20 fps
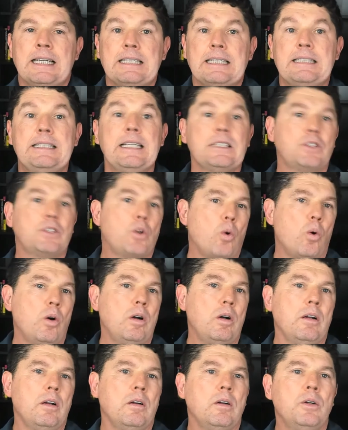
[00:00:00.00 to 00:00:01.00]

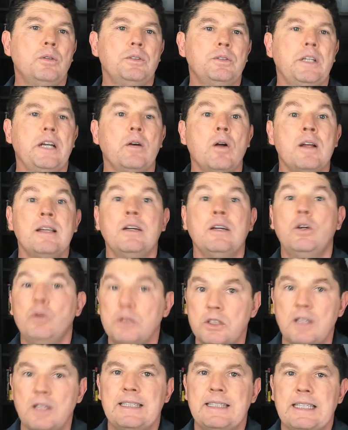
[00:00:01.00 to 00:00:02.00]
Discord, who's here on
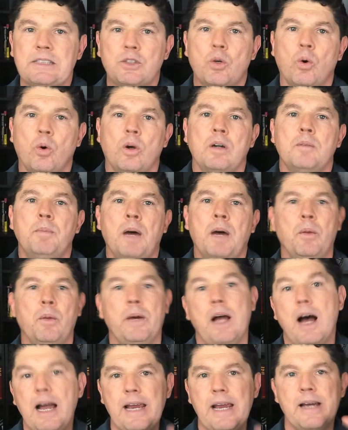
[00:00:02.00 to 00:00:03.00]
who's on Discord, by the
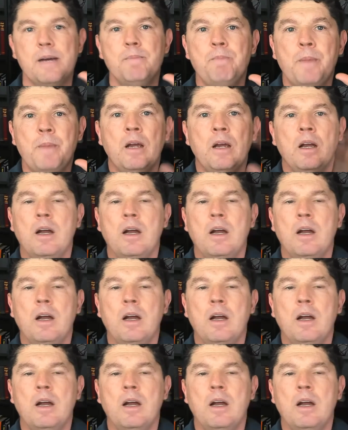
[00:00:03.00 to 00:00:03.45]
way? I am.